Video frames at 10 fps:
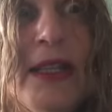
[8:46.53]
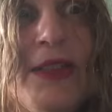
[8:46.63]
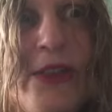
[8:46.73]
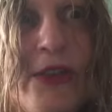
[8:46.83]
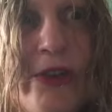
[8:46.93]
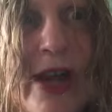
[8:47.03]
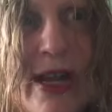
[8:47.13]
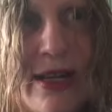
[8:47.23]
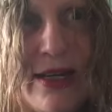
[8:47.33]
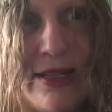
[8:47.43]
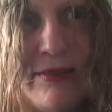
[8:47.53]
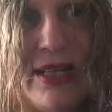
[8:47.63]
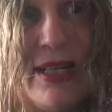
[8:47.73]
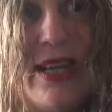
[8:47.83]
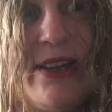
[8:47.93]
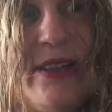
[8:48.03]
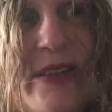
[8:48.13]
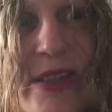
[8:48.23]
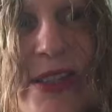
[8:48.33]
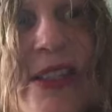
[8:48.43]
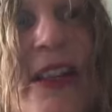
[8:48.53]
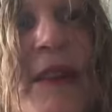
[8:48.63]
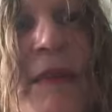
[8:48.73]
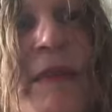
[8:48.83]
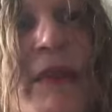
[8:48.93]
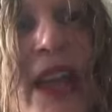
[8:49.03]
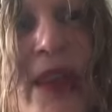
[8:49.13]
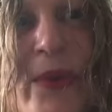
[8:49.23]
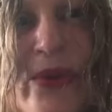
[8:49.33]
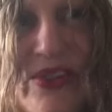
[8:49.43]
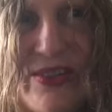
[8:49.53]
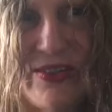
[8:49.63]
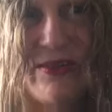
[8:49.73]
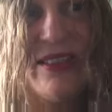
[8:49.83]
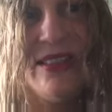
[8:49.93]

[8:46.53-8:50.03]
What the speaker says: strangling me now this time. He was